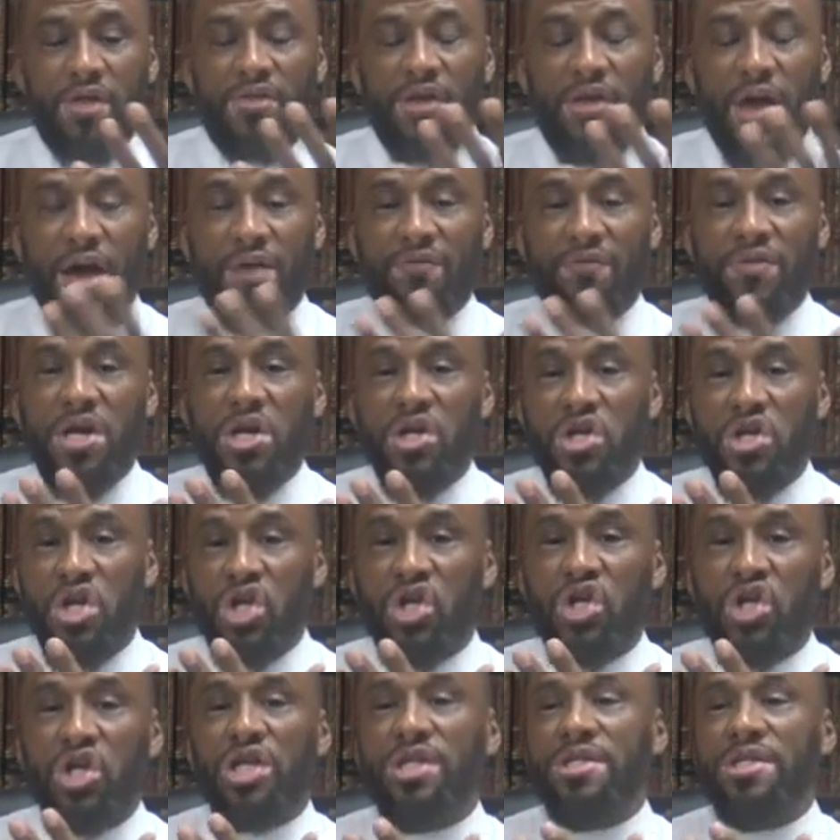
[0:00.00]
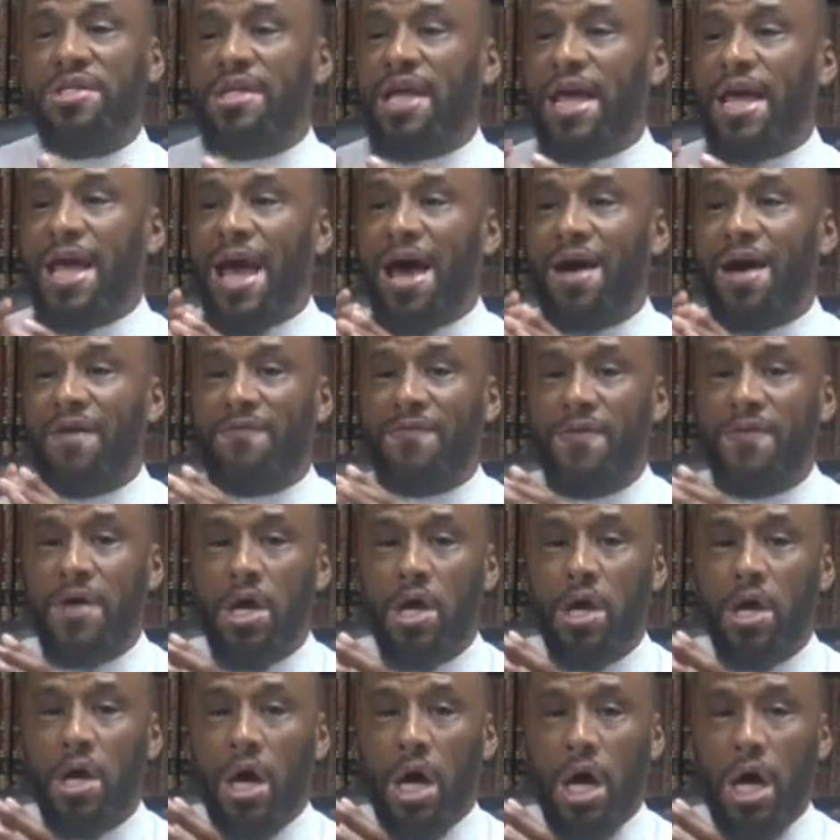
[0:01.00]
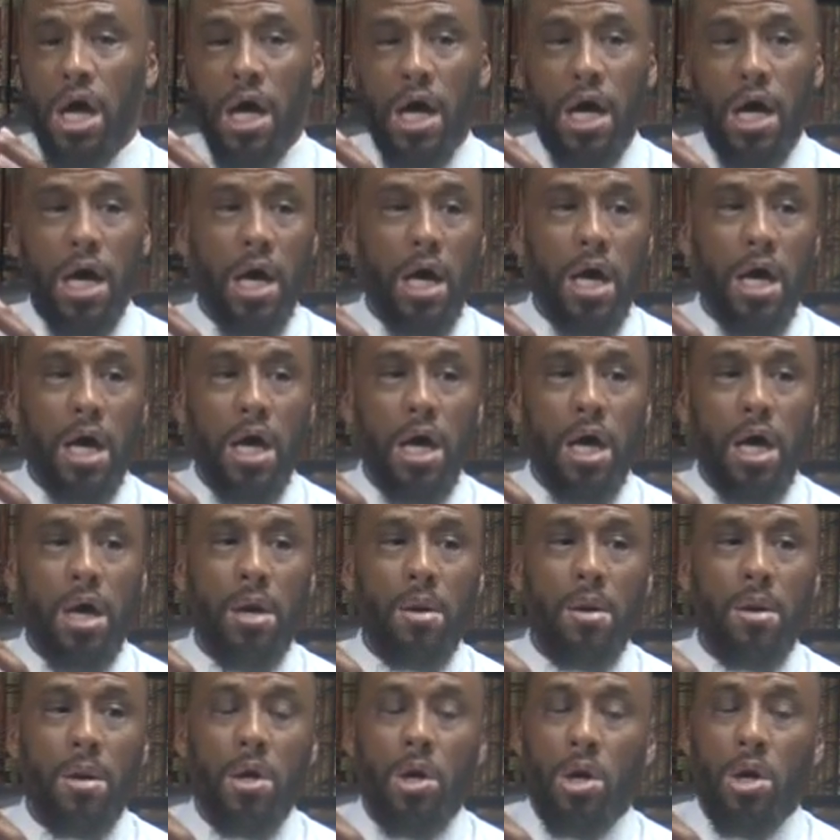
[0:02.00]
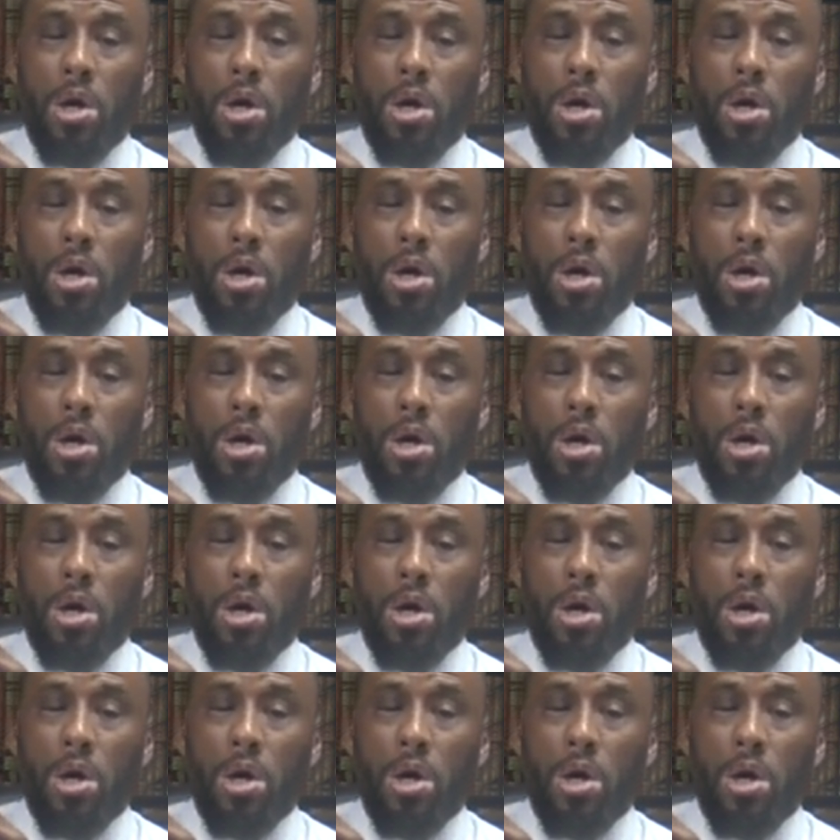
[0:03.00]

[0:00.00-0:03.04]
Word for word: They have conditions. They have uh,